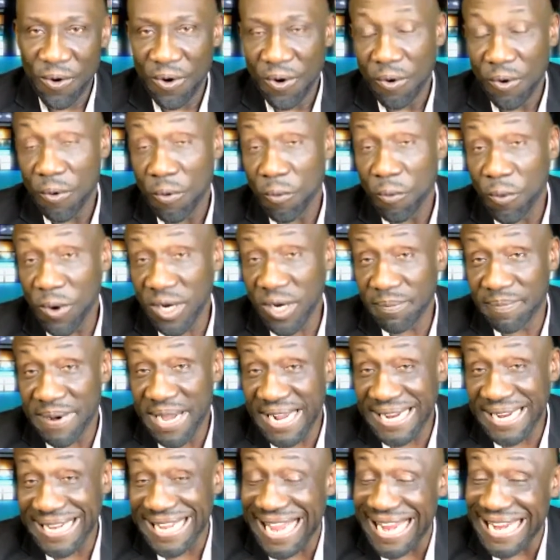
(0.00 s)
What
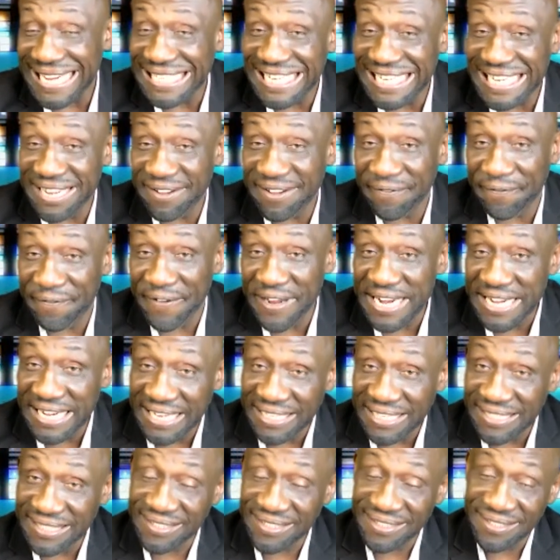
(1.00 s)
about KD in
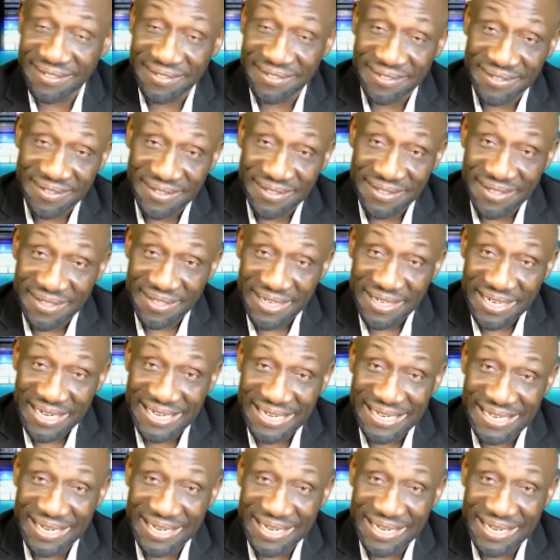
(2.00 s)
Phoenix in the